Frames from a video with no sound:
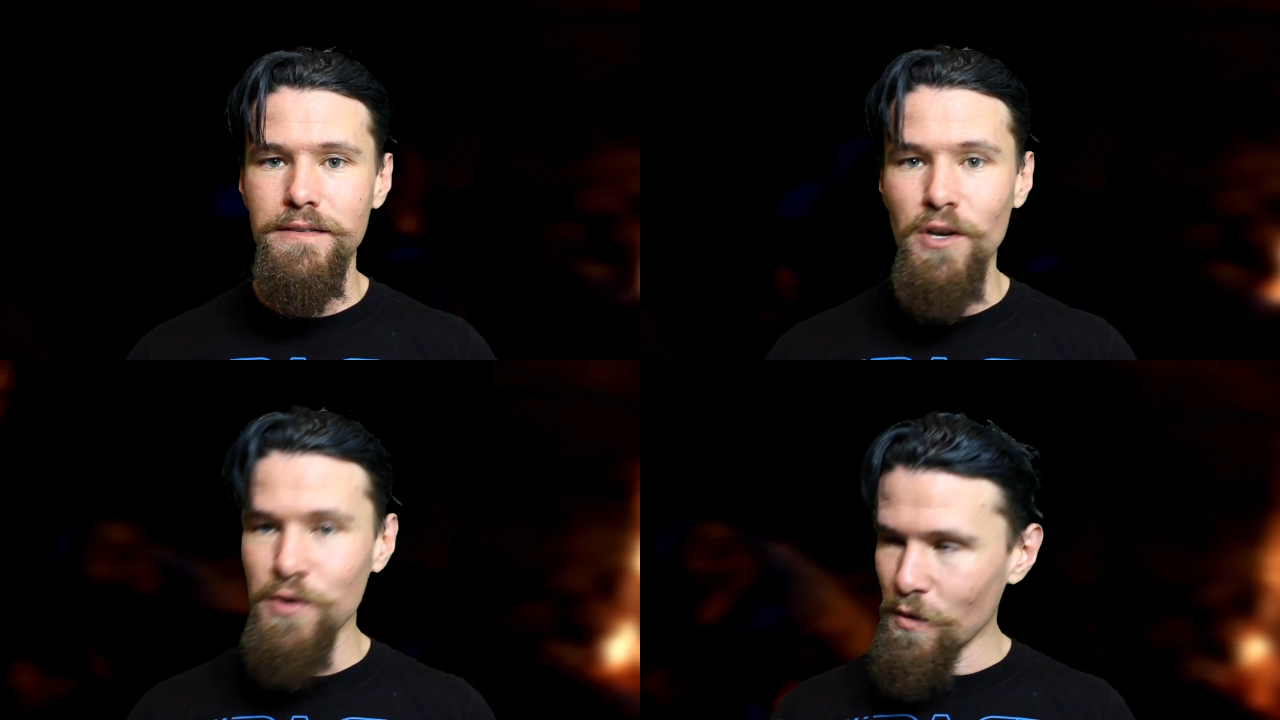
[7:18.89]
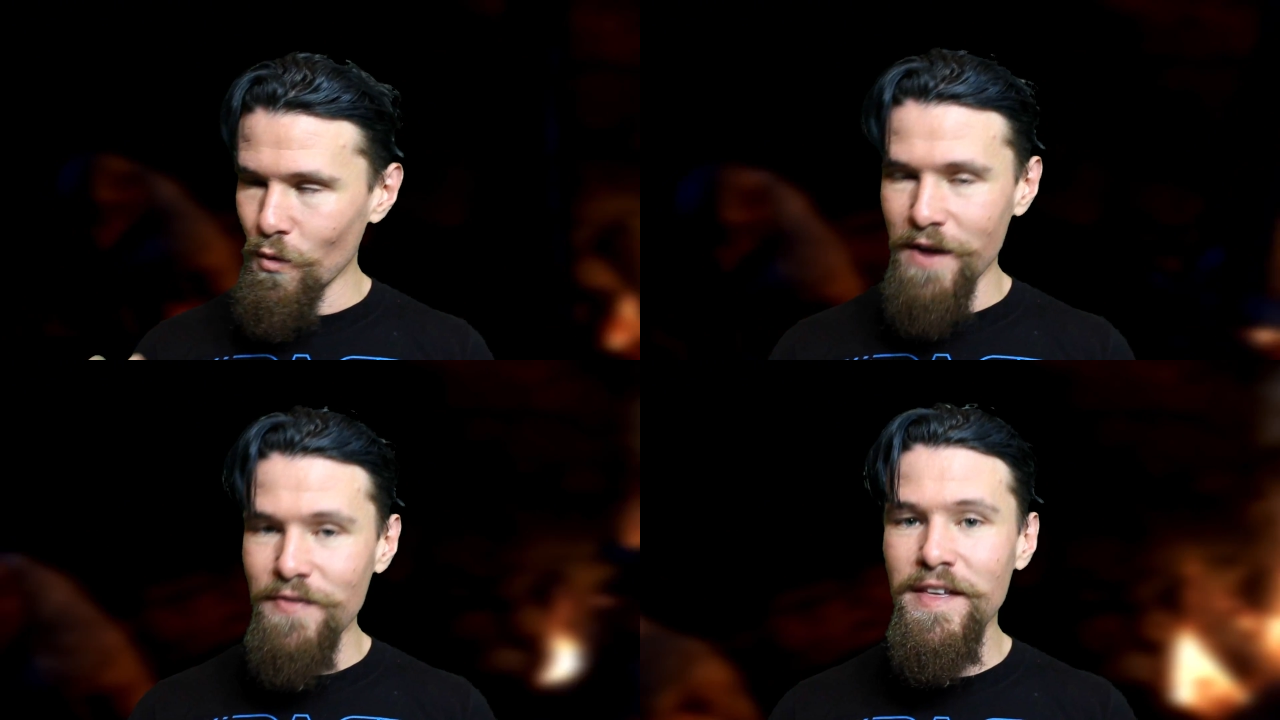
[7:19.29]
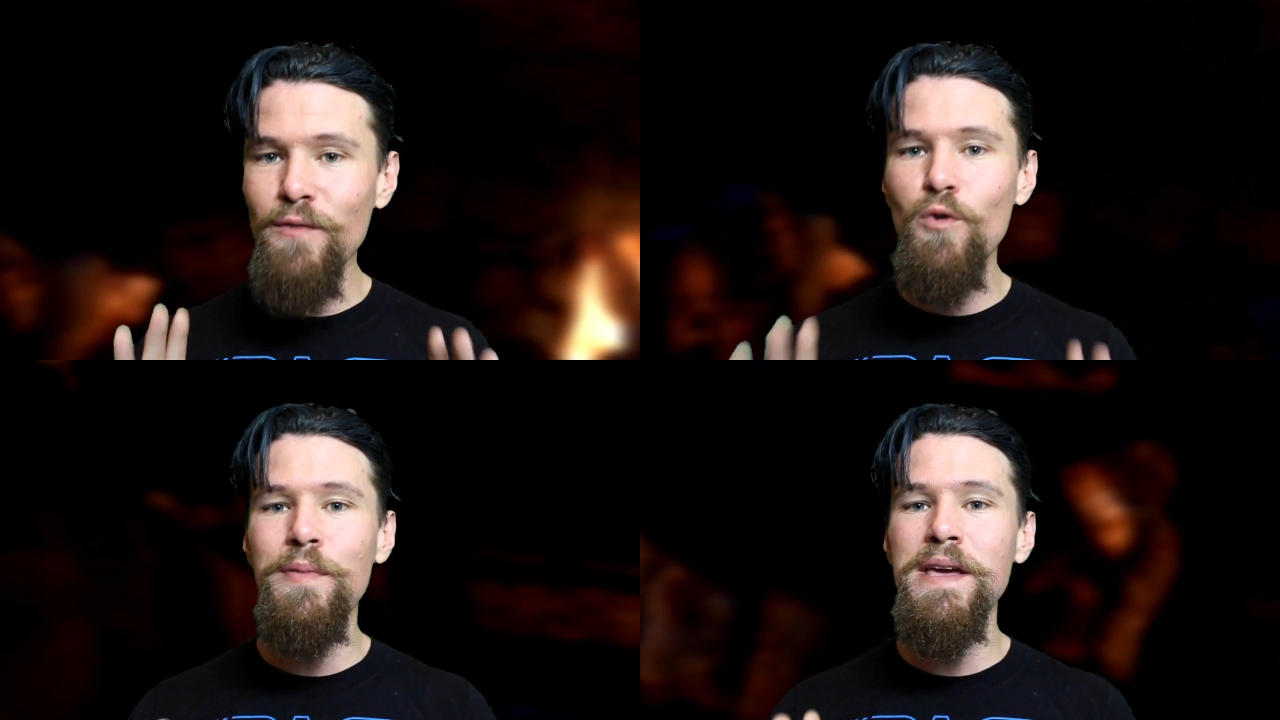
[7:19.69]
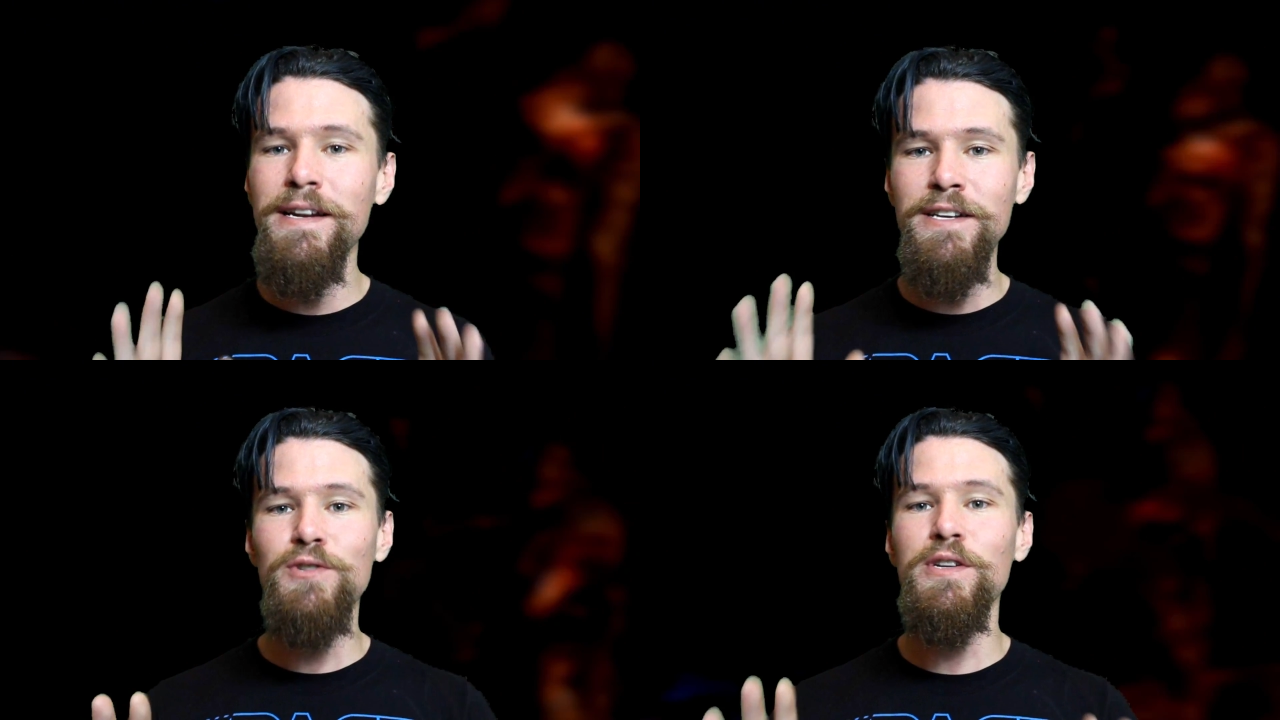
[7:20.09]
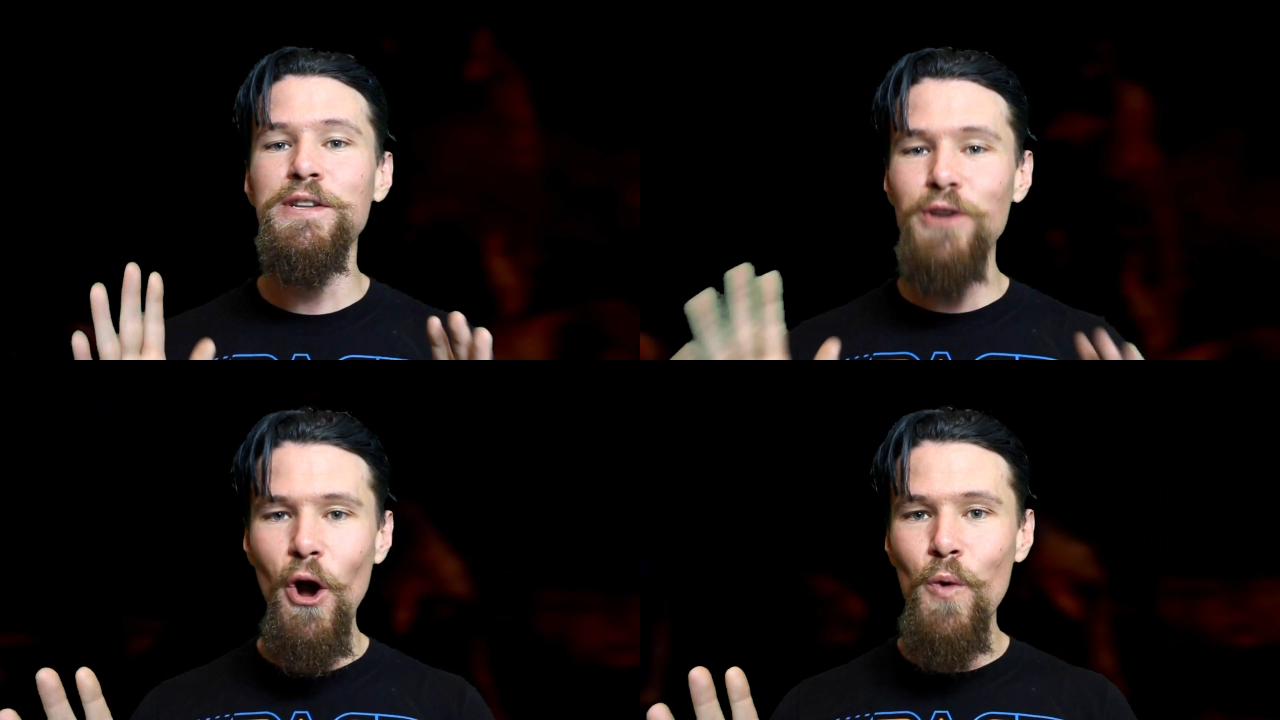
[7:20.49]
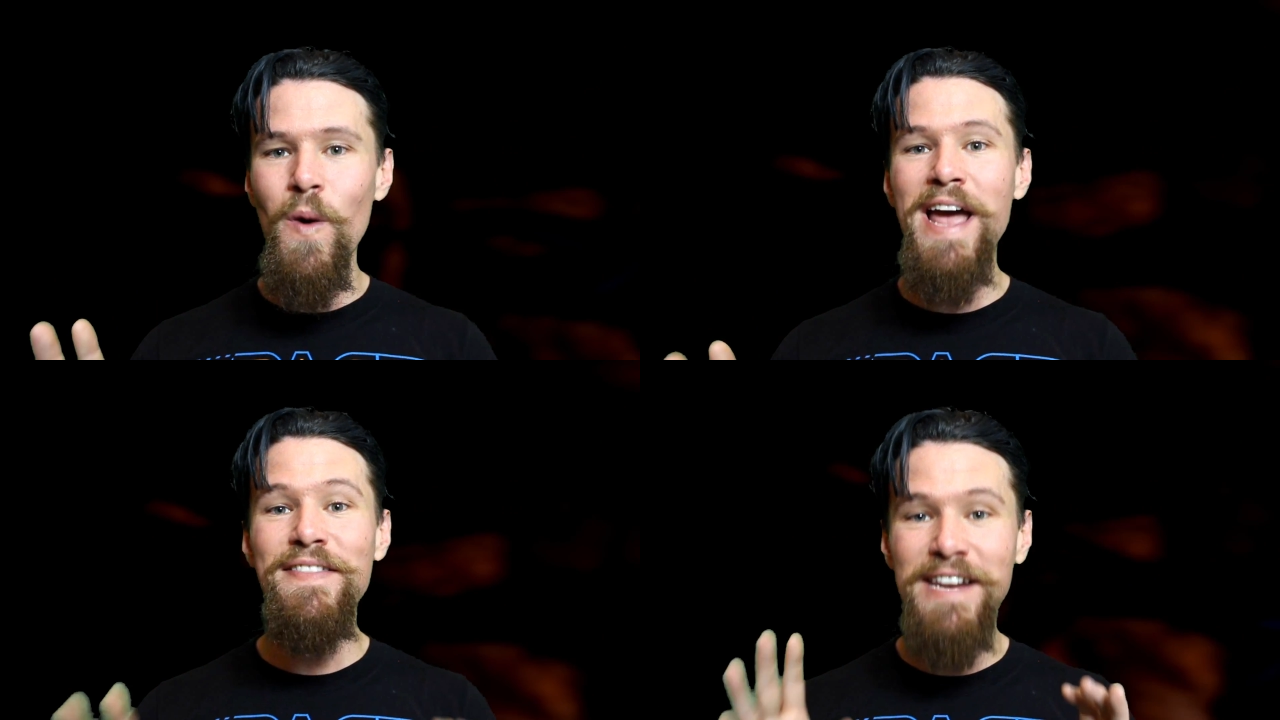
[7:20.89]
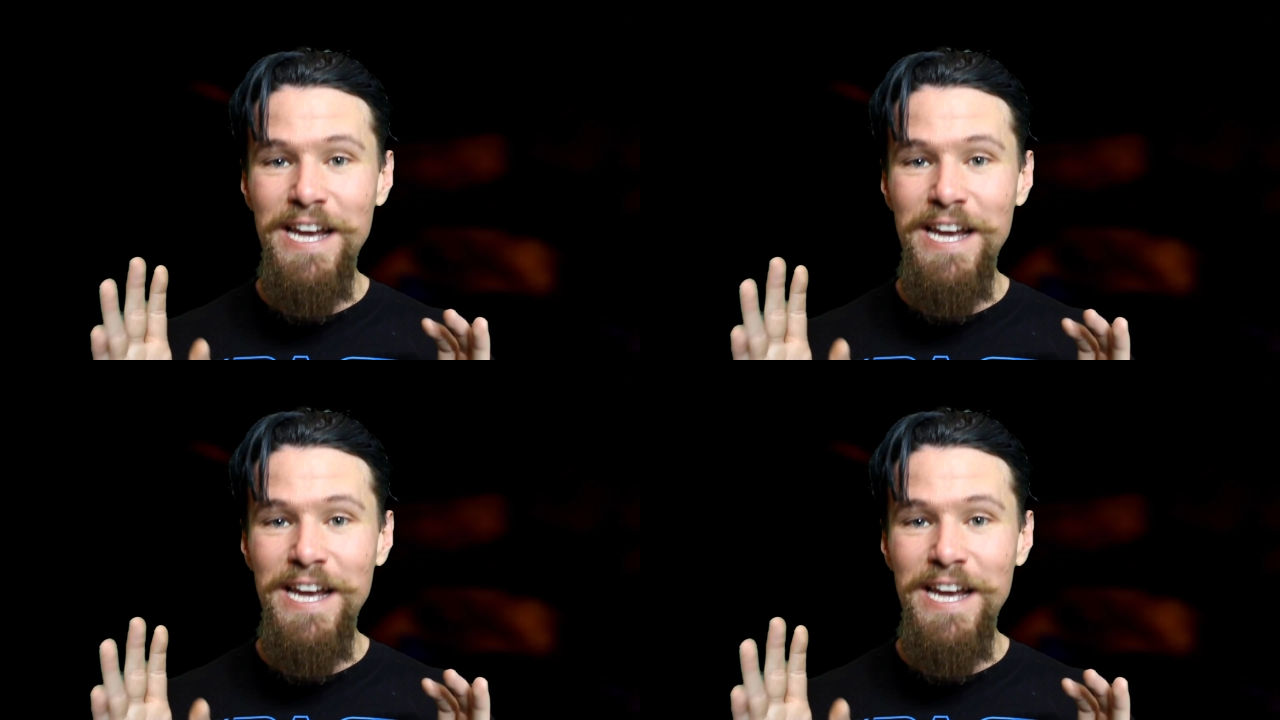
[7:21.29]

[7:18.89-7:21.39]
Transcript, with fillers: So don't worry, there will be literally no way that